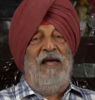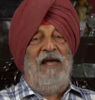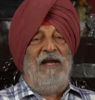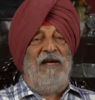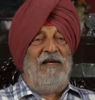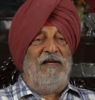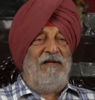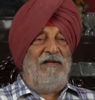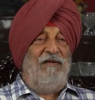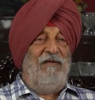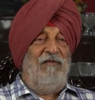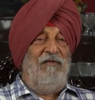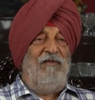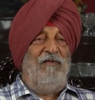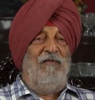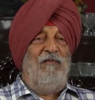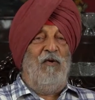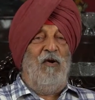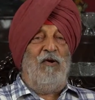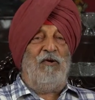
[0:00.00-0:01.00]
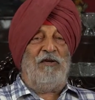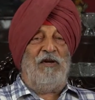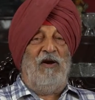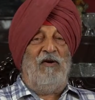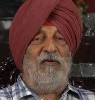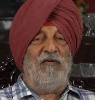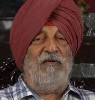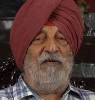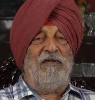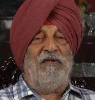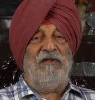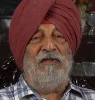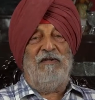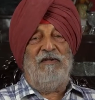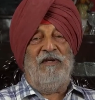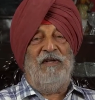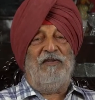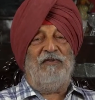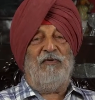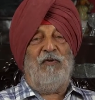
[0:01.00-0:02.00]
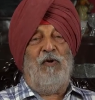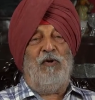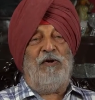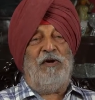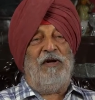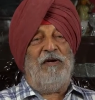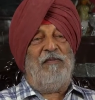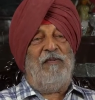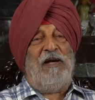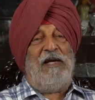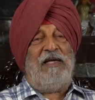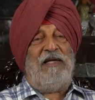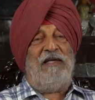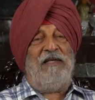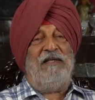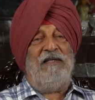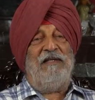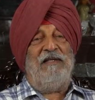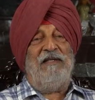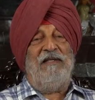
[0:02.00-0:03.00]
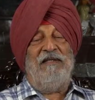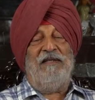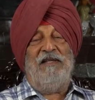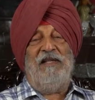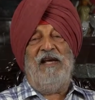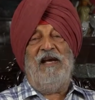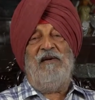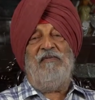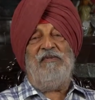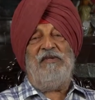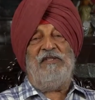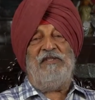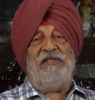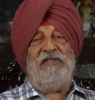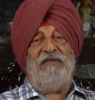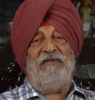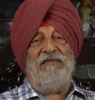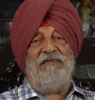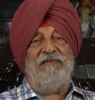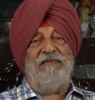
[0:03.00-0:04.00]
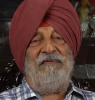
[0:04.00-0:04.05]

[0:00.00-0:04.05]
and walked out, escorted by the Army Chief.